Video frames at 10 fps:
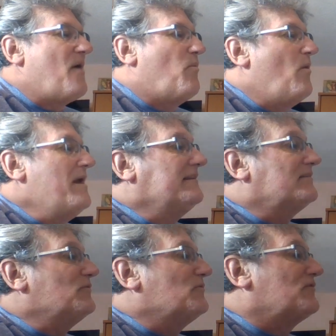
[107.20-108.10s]
I
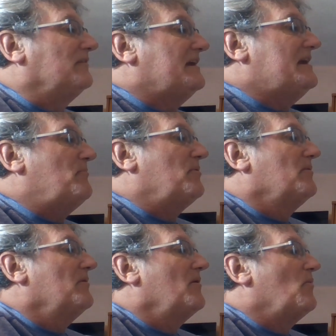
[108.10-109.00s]
went to sleep
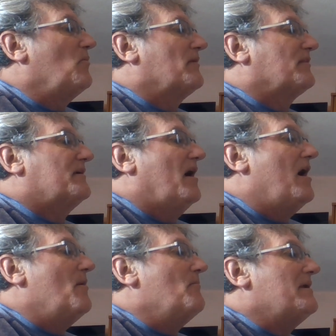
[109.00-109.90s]
with
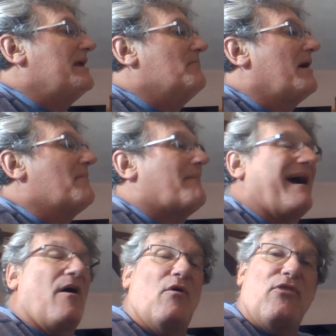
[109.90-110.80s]
gum in my
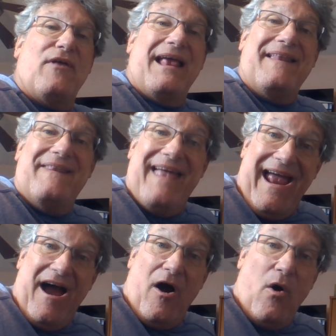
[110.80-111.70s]
mouth, and
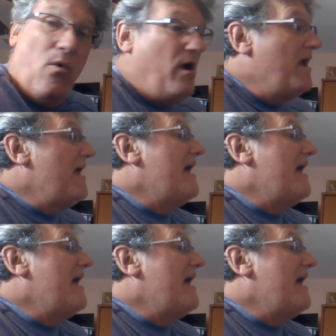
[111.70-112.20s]
now